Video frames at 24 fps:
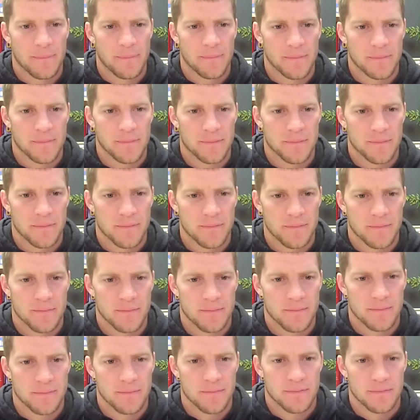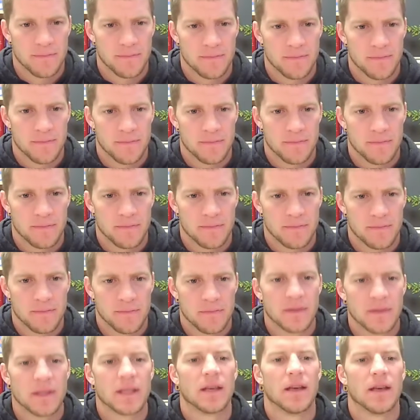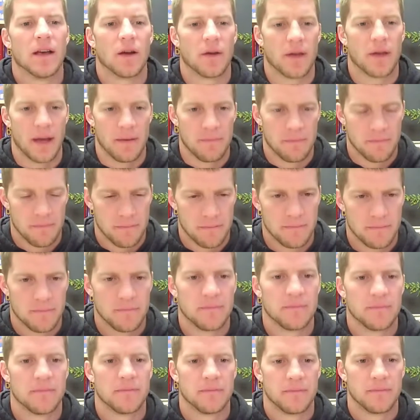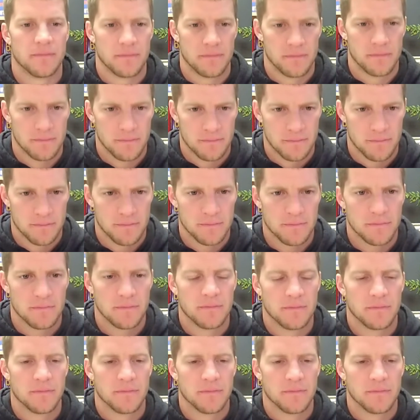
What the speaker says: No words are spoken by the person on screen.